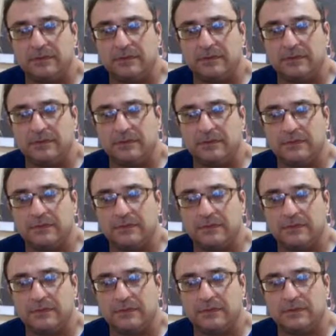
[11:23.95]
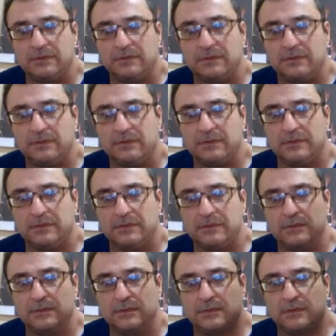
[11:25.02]

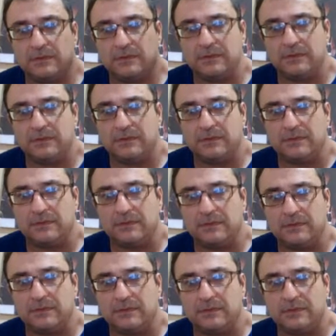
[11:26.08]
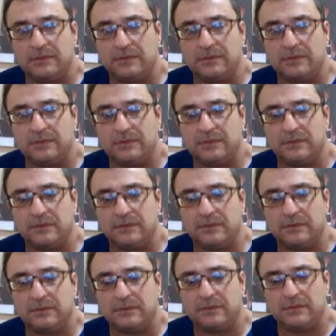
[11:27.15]

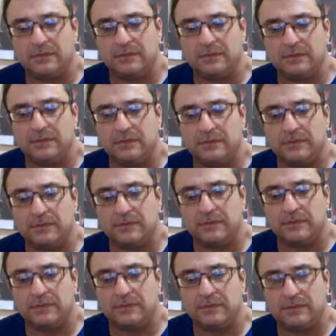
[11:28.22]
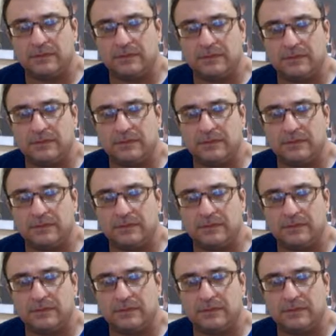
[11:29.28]
No words are spoken by the person on screen.